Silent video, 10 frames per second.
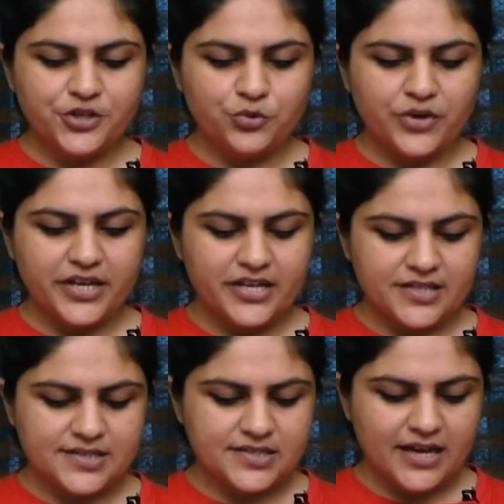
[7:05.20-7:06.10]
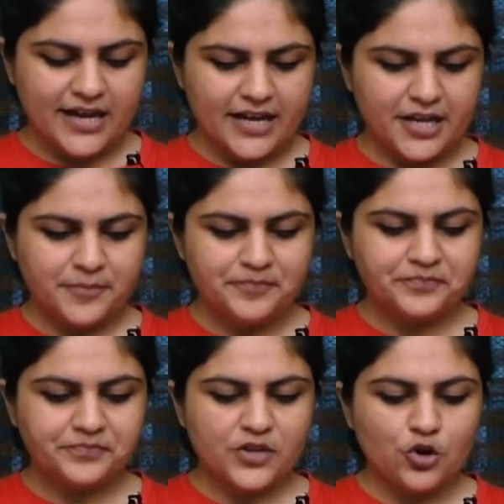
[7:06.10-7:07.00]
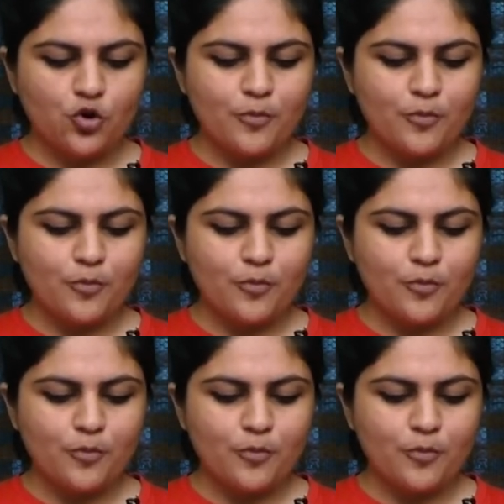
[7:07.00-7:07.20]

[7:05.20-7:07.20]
do is I go